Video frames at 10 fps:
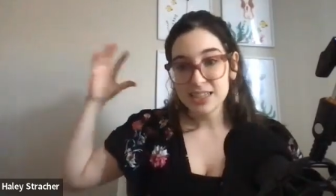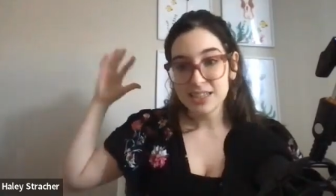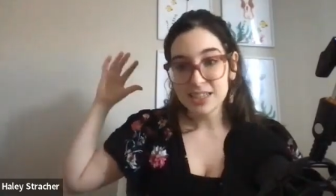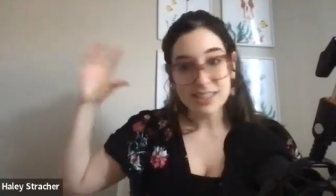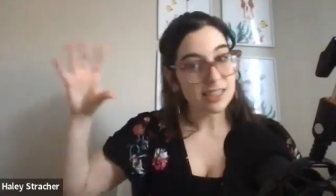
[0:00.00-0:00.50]

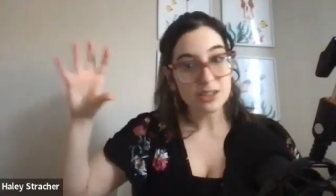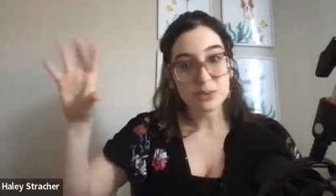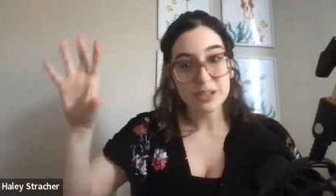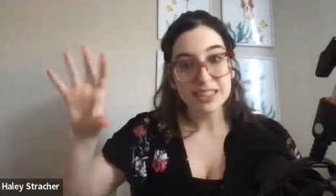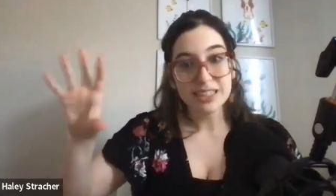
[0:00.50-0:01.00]
does this
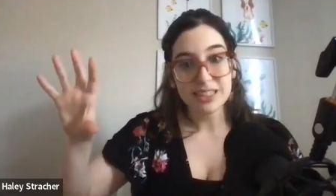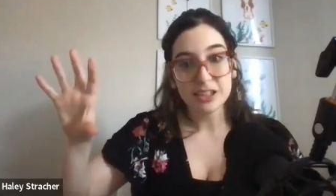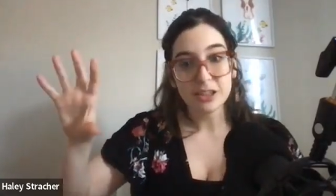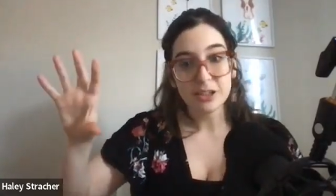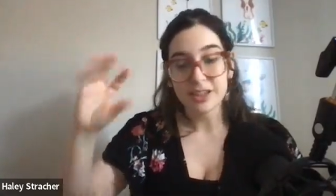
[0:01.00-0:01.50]
really need to
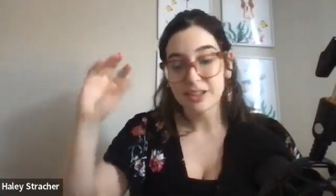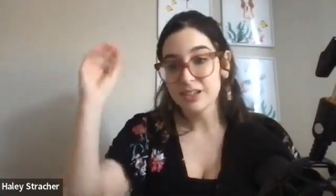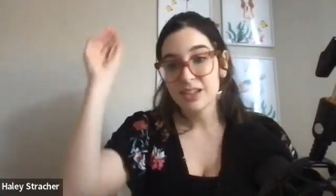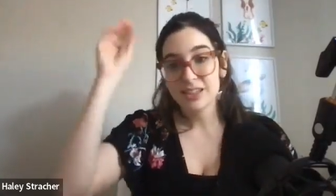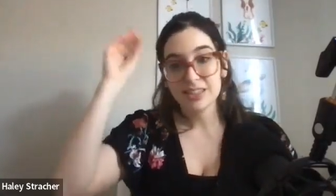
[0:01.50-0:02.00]
go here?
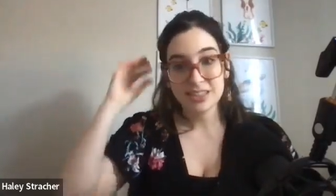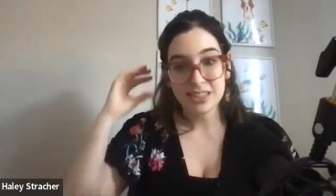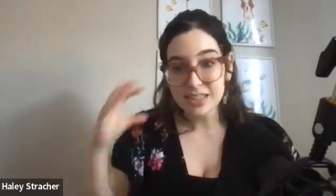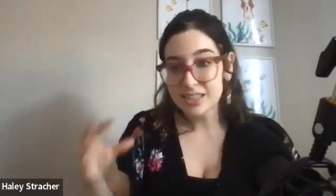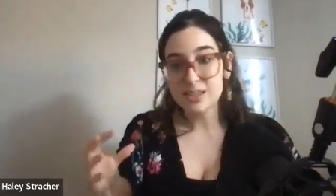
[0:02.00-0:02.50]

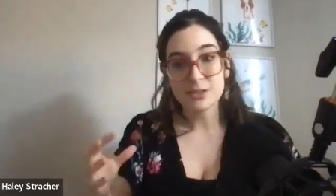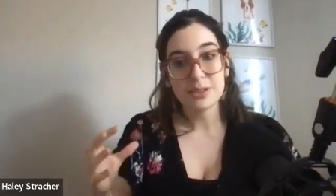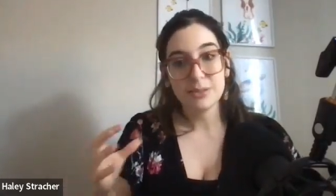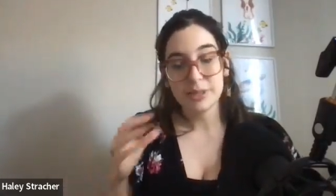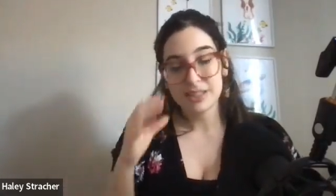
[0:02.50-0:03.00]
does this
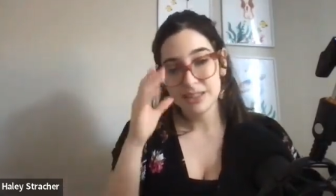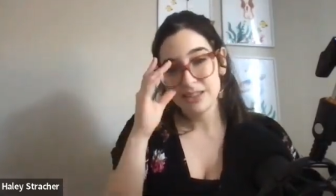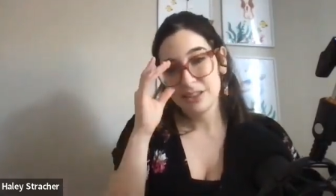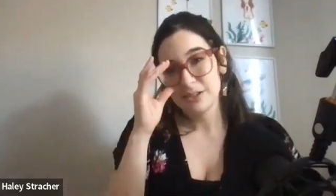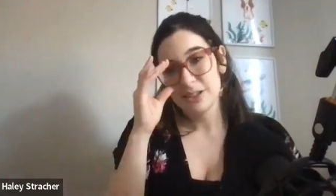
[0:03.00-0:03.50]
really make sense to a